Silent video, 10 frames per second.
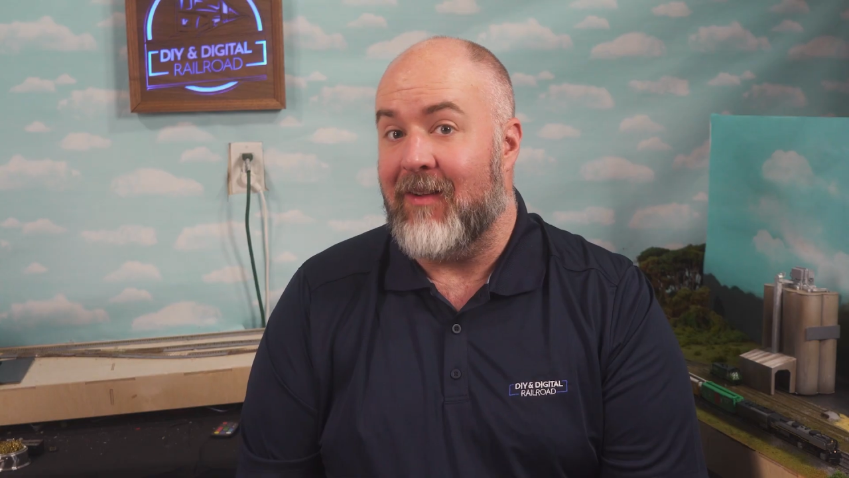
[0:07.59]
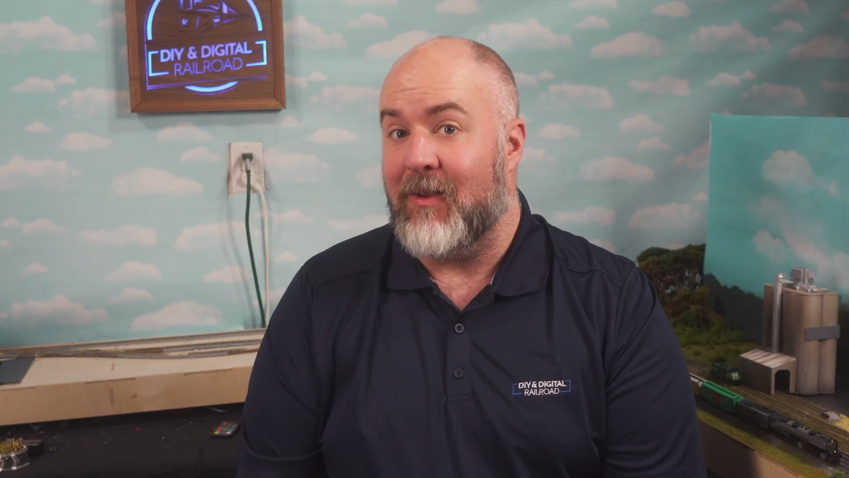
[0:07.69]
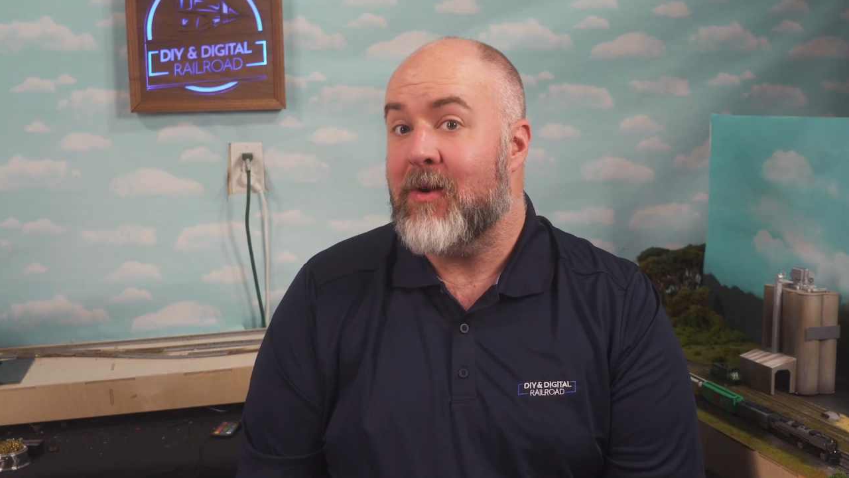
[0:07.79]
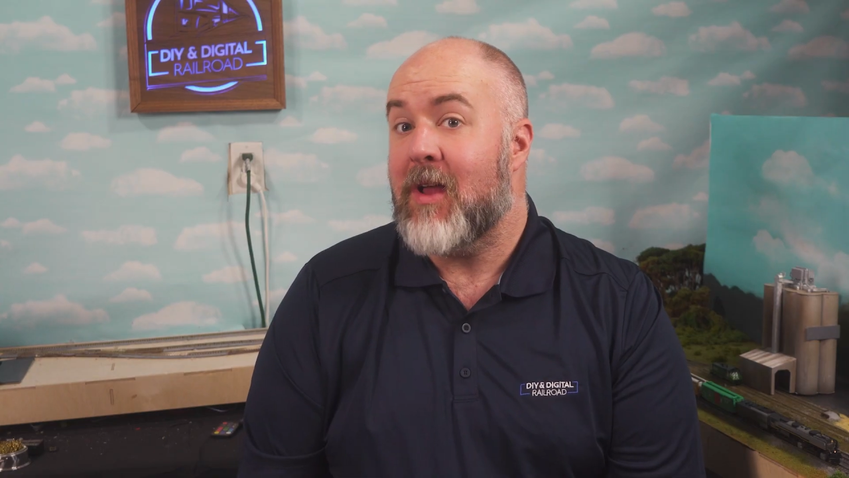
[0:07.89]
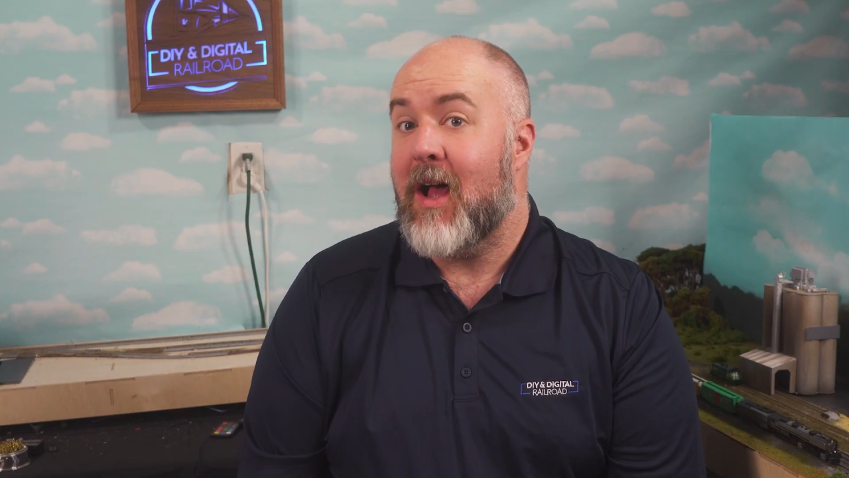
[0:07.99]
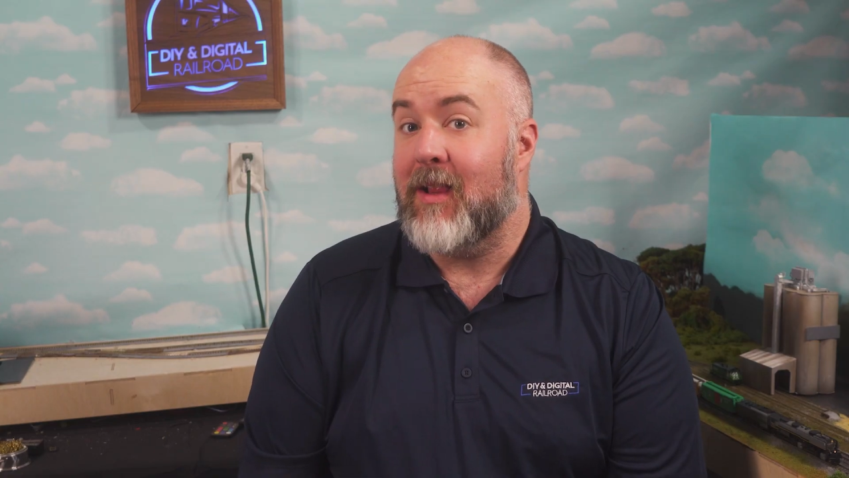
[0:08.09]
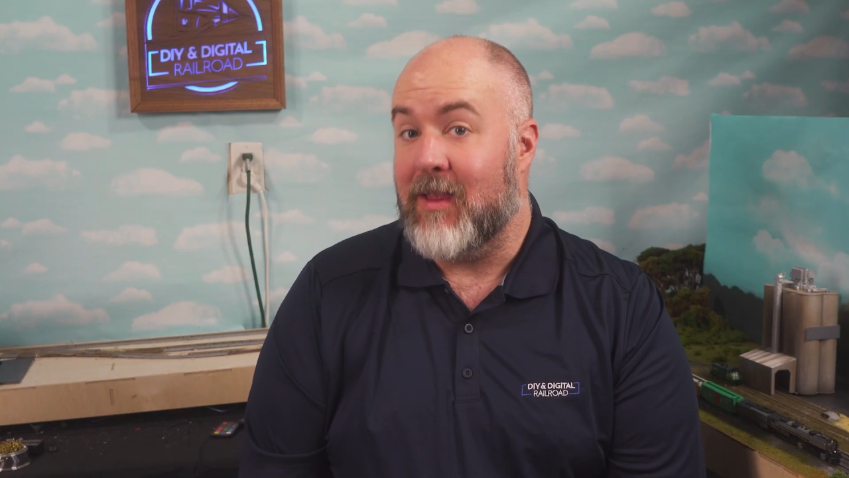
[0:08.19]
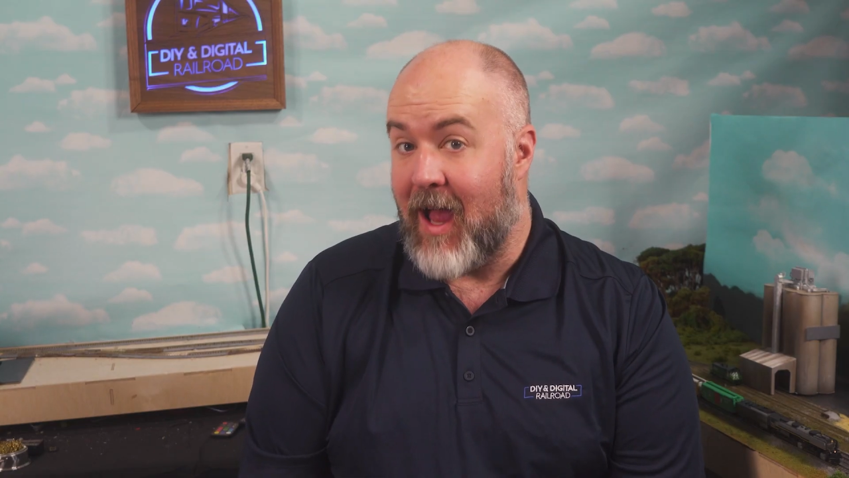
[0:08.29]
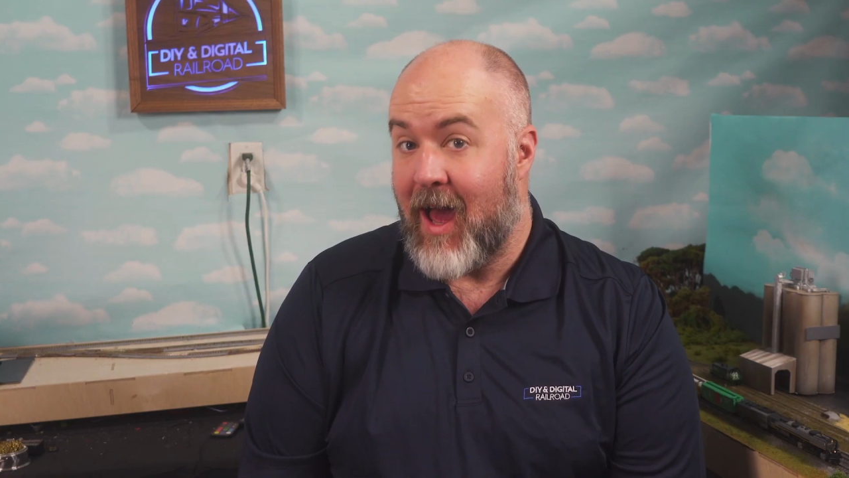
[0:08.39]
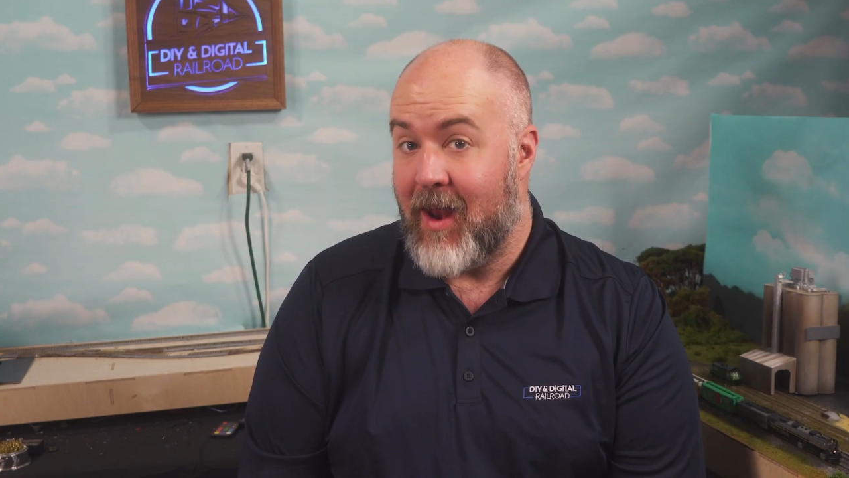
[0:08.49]
I've learned a
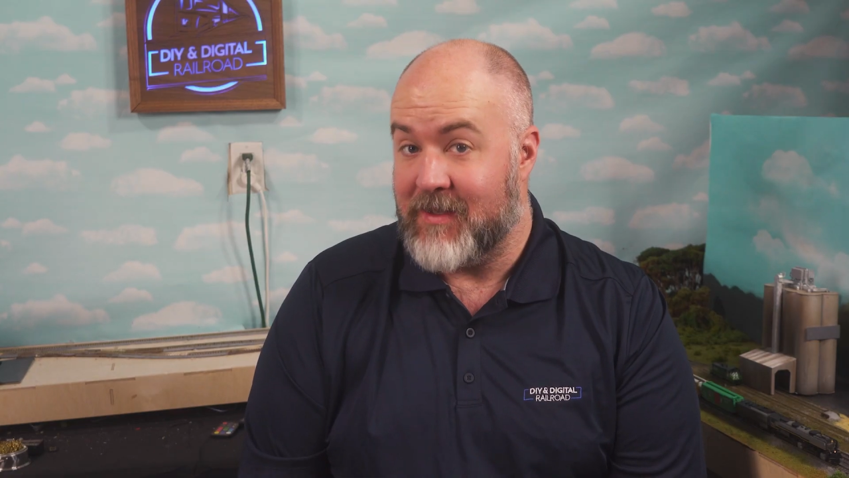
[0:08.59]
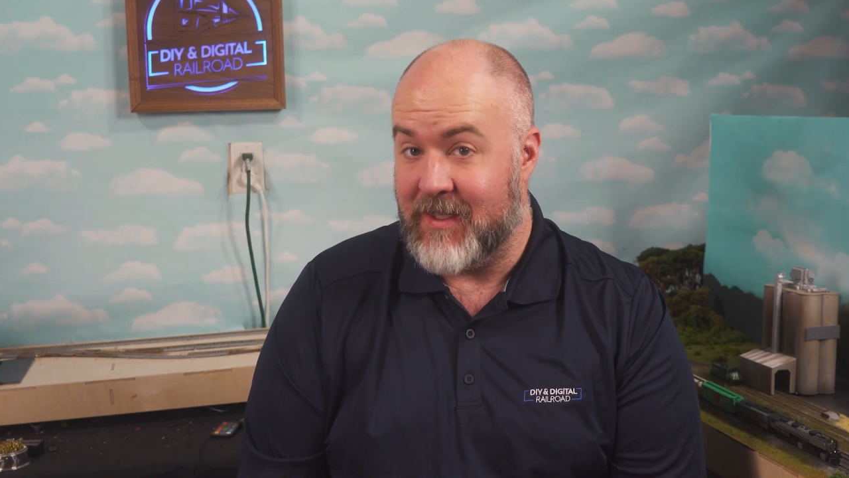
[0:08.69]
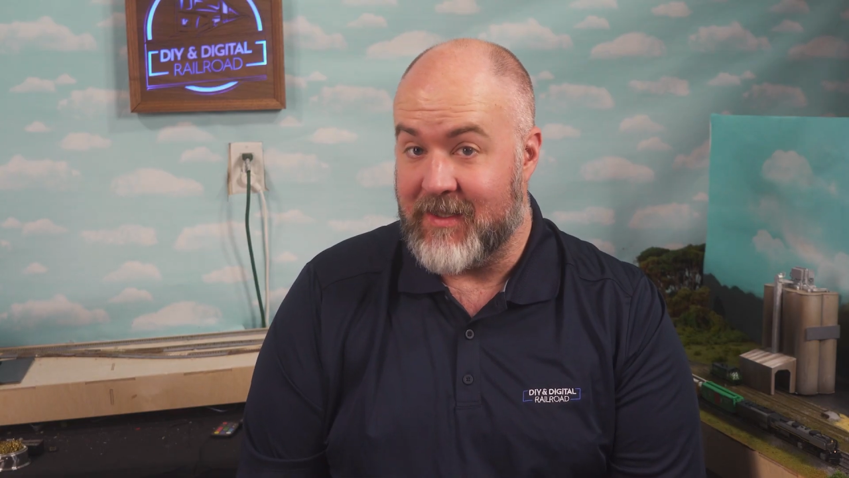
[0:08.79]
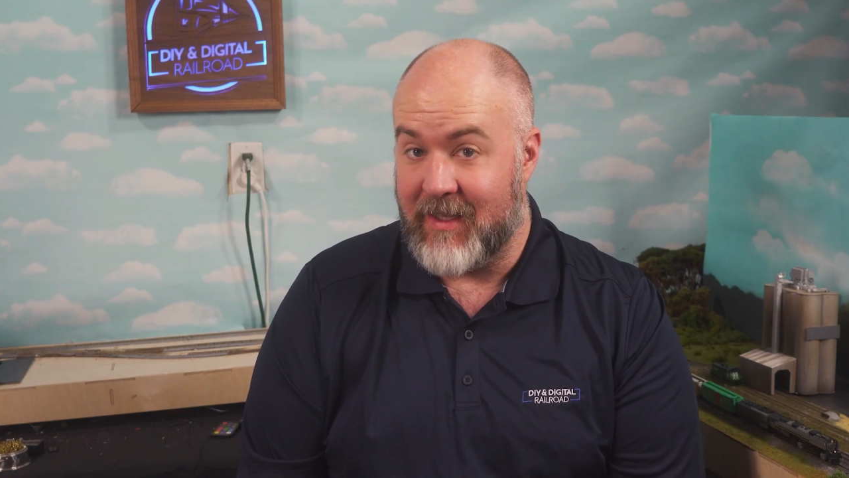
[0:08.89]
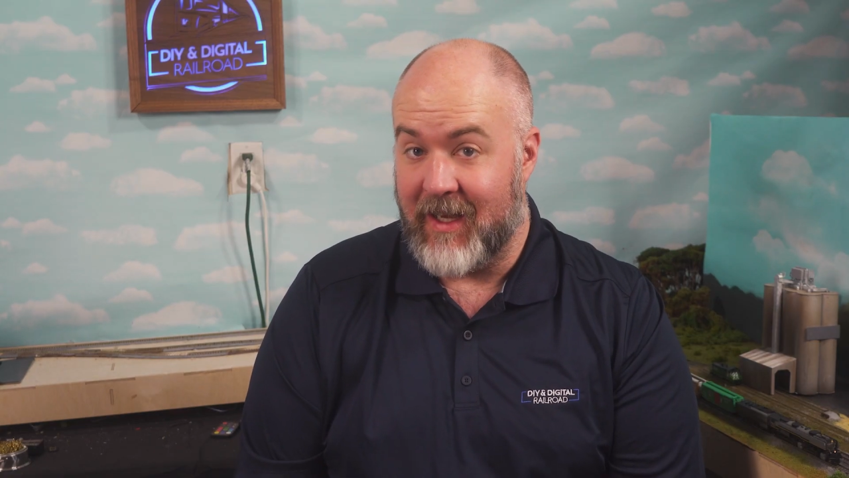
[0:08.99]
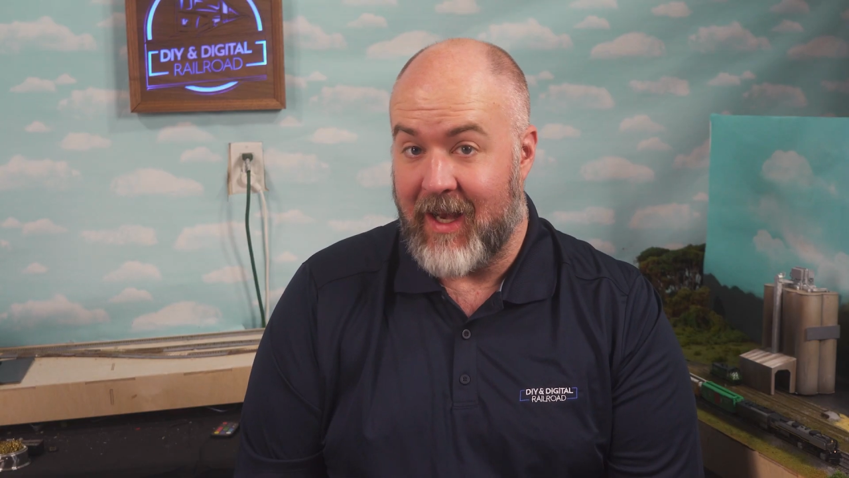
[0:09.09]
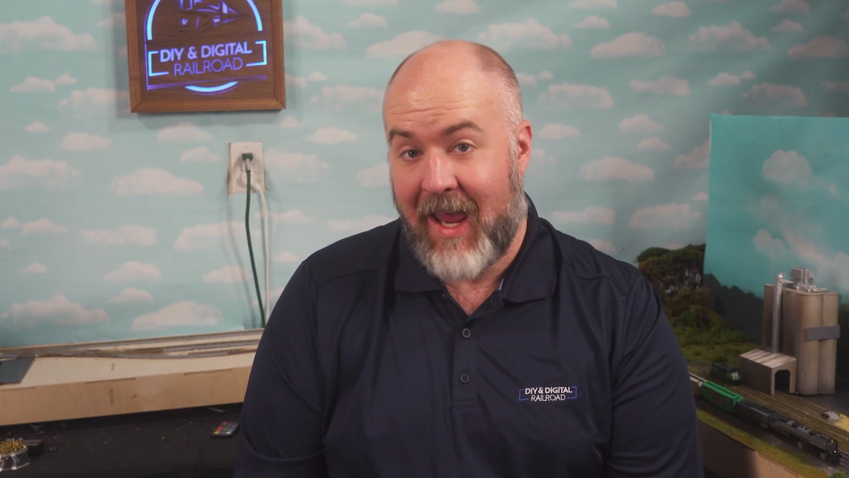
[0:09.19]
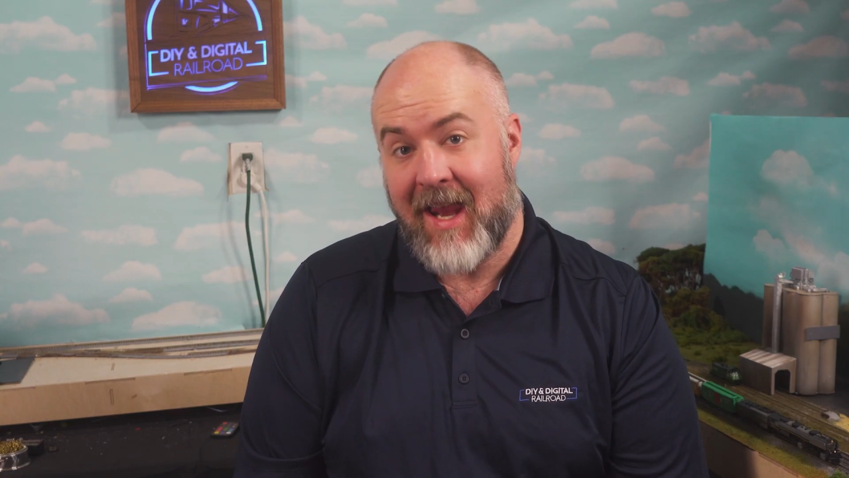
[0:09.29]
lot since then,